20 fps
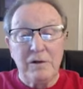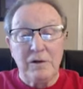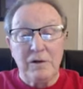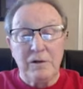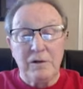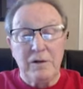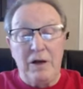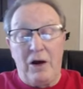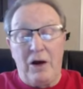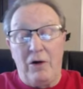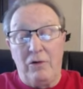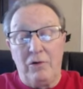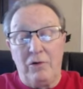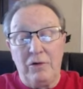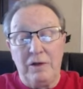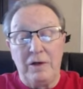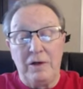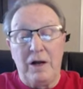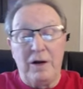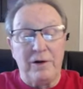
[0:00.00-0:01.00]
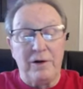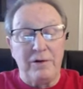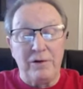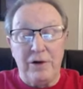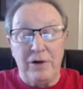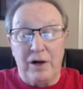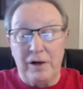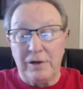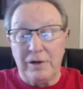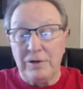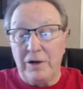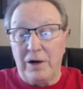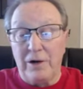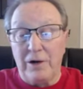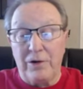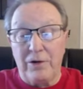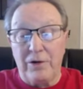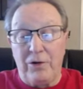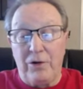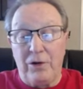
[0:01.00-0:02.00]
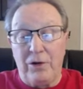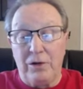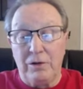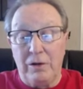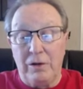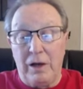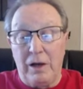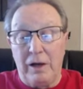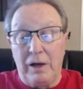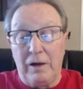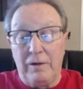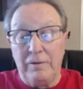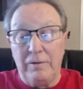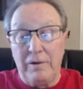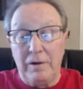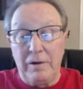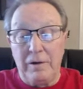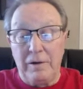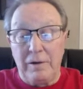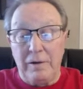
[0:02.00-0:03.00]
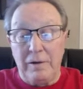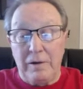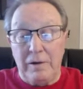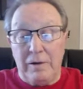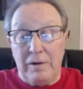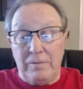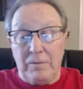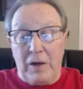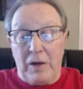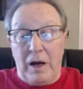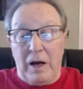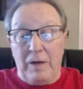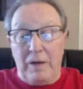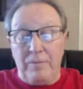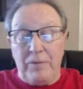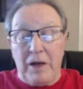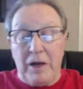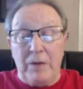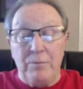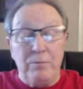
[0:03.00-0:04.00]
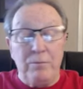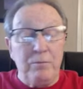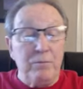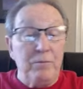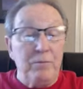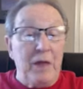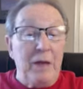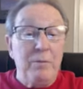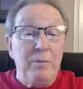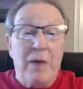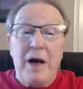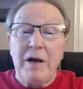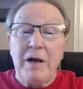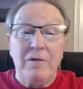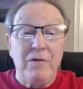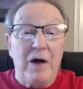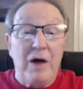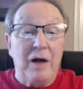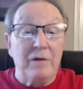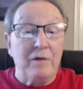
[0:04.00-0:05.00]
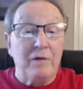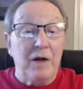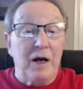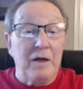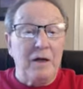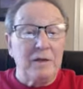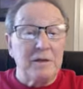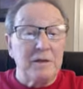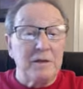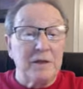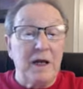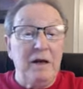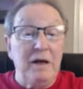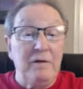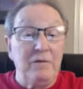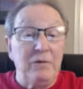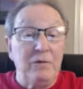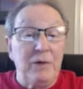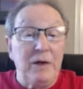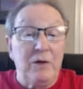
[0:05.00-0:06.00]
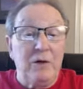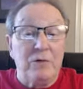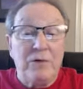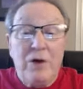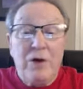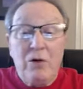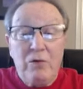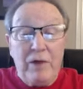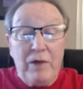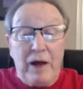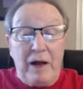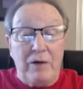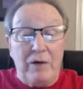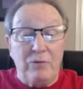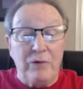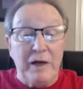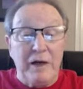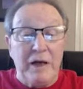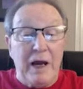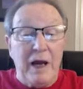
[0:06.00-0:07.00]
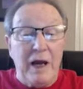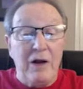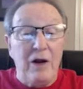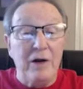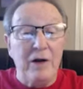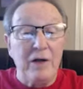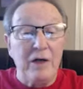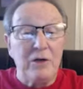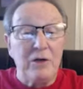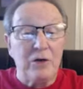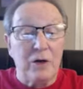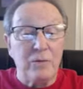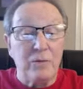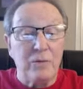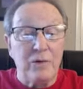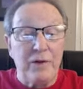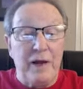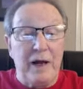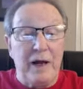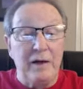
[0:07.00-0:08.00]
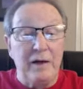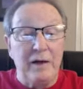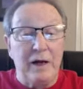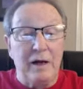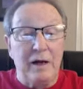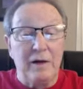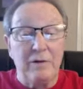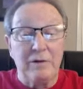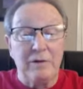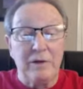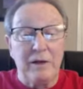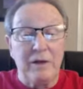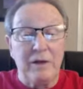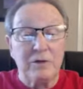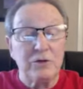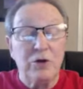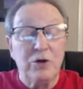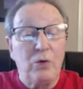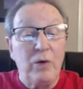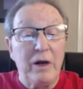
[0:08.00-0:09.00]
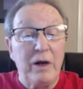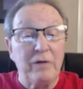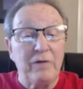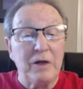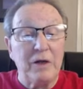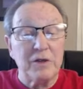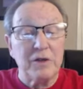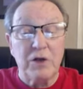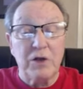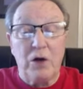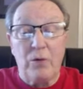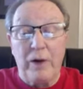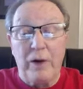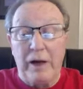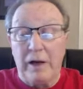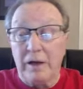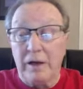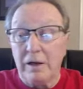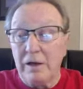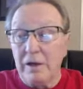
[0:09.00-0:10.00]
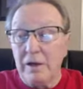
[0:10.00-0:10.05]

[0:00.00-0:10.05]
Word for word: No, not not not at all. Uh, um, if they might have not gotten saved, we don't know that. We cannot determine that. Uh, there's no way of us knowing.